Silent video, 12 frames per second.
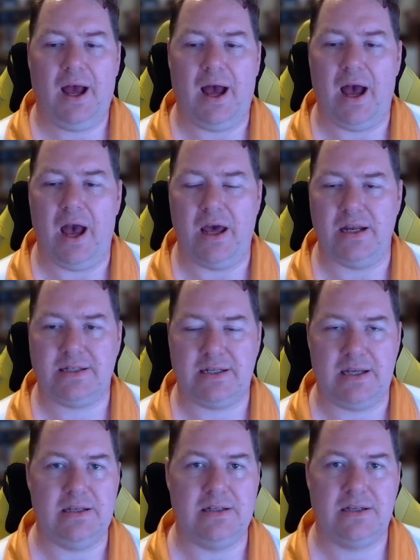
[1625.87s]
And it
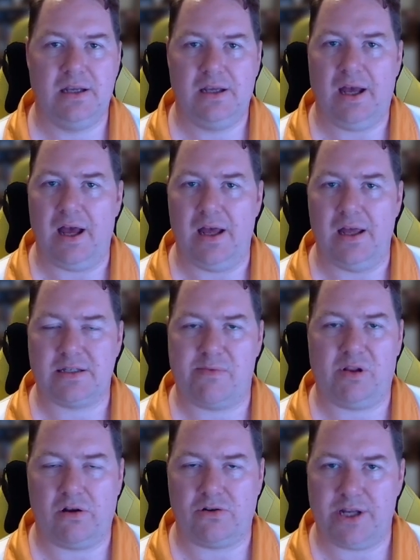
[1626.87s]
sees
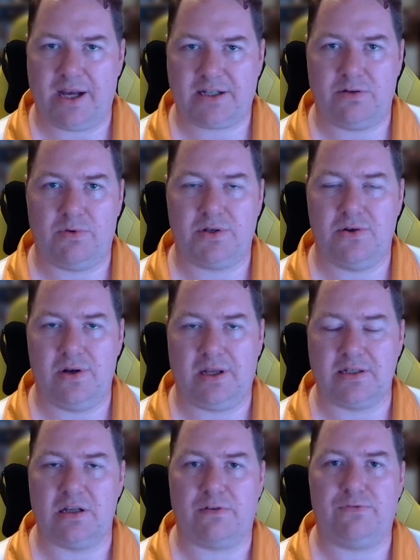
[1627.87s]
Samuel L. Jackson
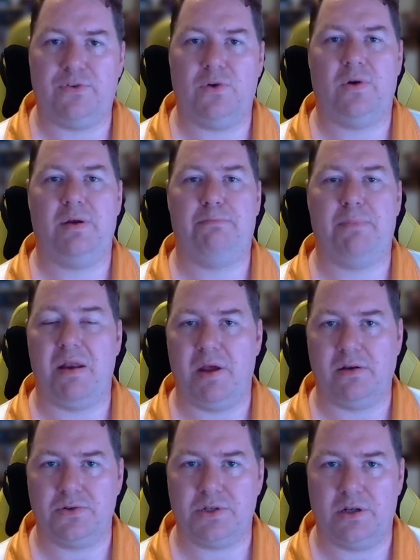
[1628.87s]
returning as Nick Fury, Ben
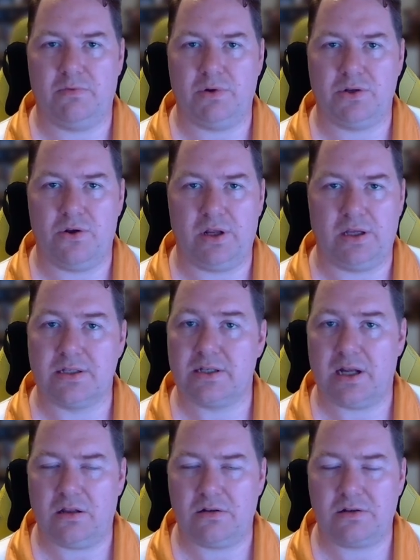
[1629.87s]
Mendelsohn returning as
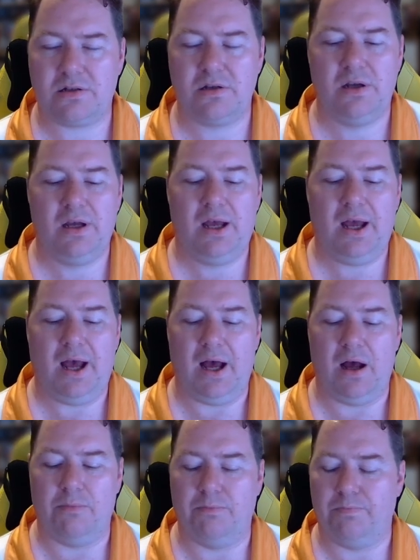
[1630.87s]
Talos,
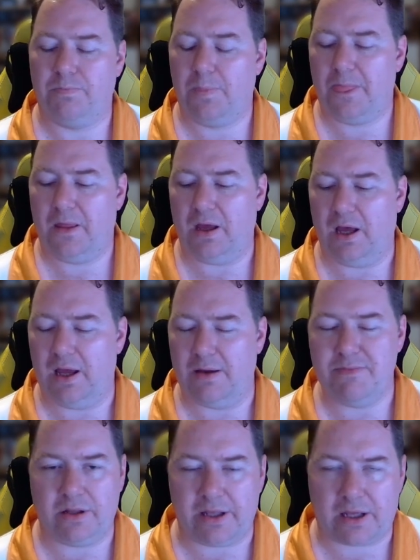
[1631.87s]

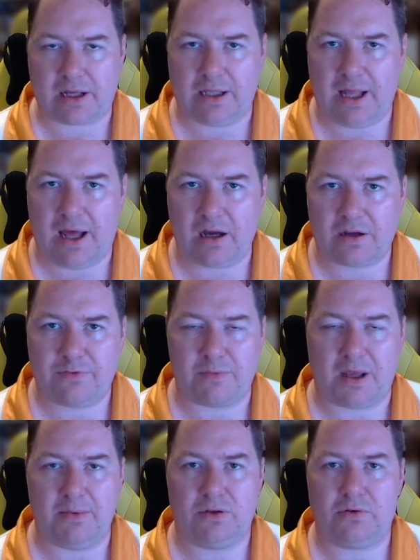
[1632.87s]
Emilia Clarke from
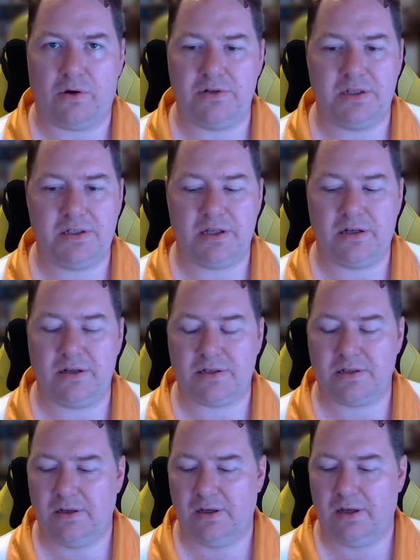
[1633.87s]
Game of Thrones is in it.